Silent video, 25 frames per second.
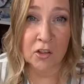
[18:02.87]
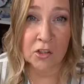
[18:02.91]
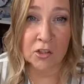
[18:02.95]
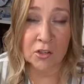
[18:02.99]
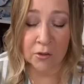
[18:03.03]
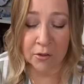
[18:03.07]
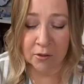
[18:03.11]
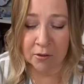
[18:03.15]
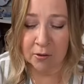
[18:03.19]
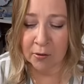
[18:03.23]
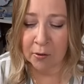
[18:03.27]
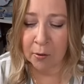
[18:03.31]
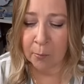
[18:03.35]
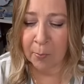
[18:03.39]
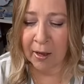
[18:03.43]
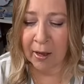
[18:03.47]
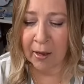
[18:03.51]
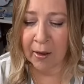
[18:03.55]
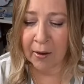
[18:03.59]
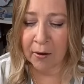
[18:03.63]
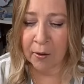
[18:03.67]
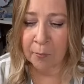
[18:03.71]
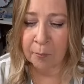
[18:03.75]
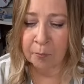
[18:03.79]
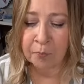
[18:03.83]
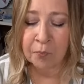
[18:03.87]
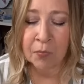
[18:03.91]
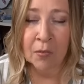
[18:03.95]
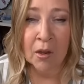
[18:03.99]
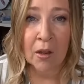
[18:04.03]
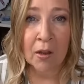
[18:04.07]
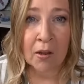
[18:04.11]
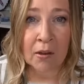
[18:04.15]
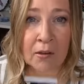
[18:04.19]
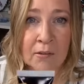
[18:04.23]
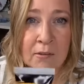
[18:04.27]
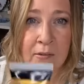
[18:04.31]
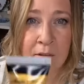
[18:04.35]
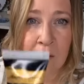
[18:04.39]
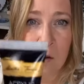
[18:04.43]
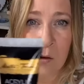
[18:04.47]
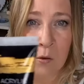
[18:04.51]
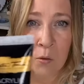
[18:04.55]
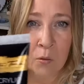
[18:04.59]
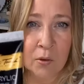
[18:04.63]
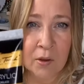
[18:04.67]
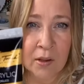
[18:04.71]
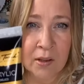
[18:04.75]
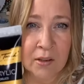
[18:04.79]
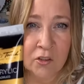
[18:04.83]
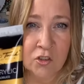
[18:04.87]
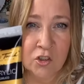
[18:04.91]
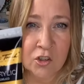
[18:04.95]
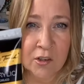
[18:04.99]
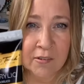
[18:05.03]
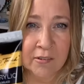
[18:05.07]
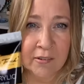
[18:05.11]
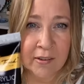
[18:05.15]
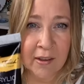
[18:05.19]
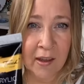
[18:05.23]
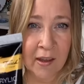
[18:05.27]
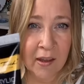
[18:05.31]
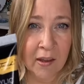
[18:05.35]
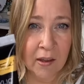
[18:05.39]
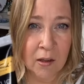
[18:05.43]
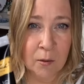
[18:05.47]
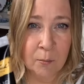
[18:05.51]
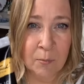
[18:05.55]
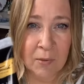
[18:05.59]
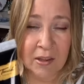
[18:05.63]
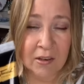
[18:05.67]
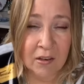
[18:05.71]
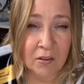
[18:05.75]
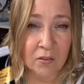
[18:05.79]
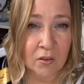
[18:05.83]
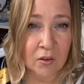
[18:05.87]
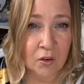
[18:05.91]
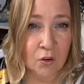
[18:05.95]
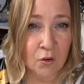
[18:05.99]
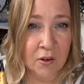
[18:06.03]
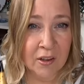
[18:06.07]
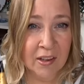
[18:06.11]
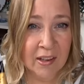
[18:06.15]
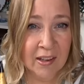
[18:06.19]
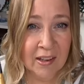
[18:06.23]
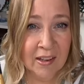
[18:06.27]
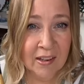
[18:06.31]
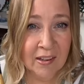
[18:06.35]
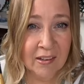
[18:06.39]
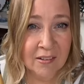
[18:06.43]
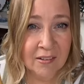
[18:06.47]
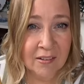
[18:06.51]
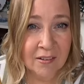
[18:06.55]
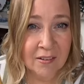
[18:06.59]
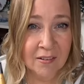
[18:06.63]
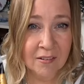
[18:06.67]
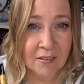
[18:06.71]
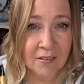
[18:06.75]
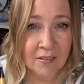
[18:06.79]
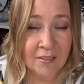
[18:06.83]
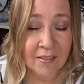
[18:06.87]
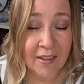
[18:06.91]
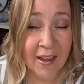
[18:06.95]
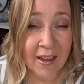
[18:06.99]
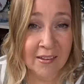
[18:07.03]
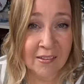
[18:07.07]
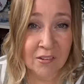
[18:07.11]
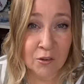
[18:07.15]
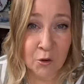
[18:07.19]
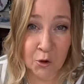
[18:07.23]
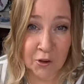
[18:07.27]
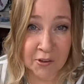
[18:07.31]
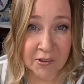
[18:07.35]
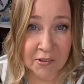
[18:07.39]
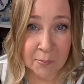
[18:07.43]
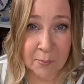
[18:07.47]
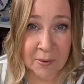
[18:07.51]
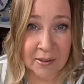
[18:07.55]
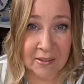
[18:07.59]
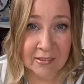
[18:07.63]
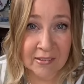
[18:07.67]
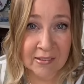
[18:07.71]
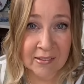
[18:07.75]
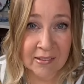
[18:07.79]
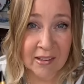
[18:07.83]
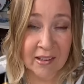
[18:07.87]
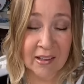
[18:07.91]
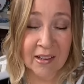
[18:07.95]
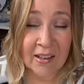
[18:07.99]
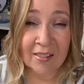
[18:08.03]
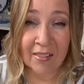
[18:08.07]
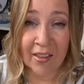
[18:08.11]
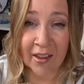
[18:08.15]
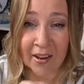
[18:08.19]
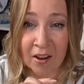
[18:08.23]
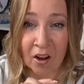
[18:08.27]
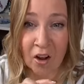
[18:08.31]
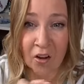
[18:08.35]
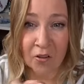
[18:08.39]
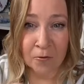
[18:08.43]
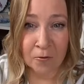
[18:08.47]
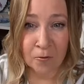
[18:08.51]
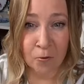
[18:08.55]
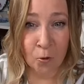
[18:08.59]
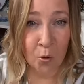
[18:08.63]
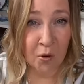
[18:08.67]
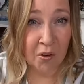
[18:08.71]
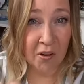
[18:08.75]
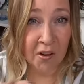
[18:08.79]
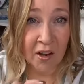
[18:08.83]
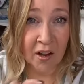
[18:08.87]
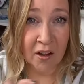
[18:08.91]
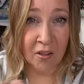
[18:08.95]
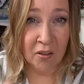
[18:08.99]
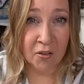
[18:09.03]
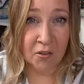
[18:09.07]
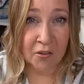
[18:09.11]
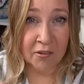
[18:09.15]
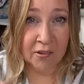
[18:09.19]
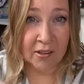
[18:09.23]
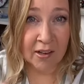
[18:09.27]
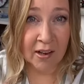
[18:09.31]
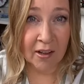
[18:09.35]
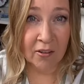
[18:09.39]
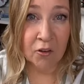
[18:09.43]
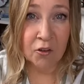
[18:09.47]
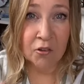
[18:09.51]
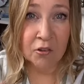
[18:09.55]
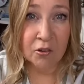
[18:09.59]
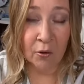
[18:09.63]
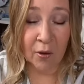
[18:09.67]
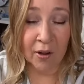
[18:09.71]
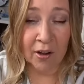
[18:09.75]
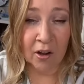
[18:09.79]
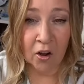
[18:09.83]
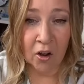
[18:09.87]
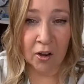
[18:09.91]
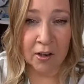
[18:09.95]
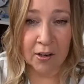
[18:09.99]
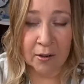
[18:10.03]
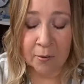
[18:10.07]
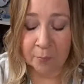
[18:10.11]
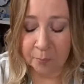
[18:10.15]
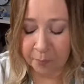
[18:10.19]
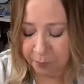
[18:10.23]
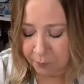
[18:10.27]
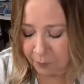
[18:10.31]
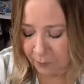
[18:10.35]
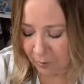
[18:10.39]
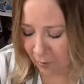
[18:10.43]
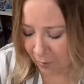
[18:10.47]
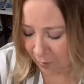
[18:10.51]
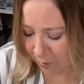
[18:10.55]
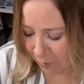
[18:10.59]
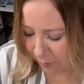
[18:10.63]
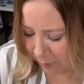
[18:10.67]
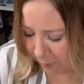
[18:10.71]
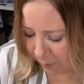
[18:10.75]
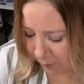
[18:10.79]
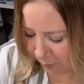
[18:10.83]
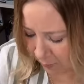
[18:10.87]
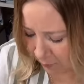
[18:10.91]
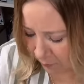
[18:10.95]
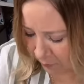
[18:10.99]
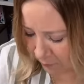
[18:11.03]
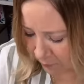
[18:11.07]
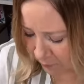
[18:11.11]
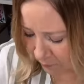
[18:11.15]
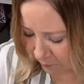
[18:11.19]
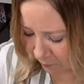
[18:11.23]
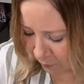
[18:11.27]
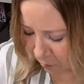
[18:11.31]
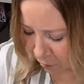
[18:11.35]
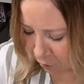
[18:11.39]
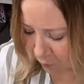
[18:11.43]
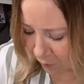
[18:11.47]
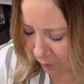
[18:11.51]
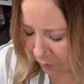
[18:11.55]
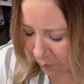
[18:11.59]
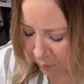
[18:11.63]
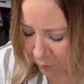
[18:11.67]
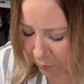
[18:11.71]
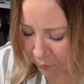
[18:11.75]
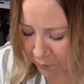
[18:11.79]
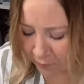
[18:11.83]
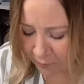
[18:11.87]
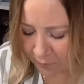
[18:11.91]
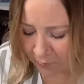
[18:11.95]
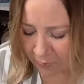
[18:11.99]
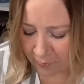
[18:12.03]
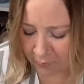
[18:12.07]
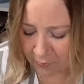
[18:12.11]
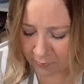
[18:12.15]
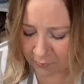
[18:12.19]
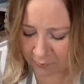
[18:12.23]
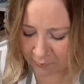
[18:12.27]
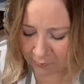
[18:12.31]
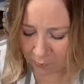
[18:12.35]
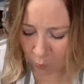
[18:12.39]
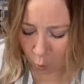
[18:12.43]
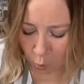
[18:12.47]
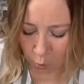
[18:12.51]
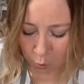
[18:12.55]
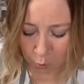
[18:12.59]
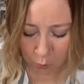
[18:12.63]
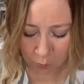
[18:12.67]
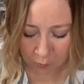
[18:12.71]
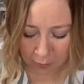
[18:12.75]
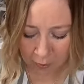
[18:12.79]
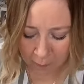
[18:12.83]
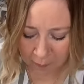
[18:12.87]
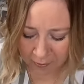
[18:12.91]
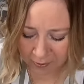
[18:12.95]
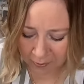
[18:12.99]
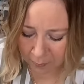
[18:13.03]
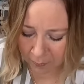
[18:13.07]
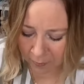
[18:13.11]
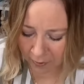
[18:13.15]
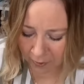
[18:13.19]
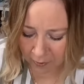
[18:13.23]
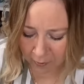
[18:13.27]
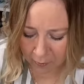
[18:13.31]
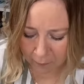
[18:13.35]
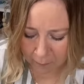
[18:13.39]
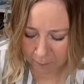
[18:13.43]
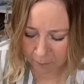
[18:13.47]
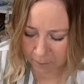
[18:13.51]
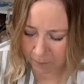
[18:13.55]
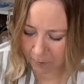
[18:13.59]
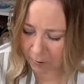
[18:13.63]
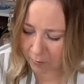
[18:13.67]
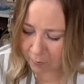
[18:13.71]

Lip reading: I just looked at the back. So it just came in a little kit last Christmas, like 4 colors together, so I got it. And you can use this or Rub and Buff.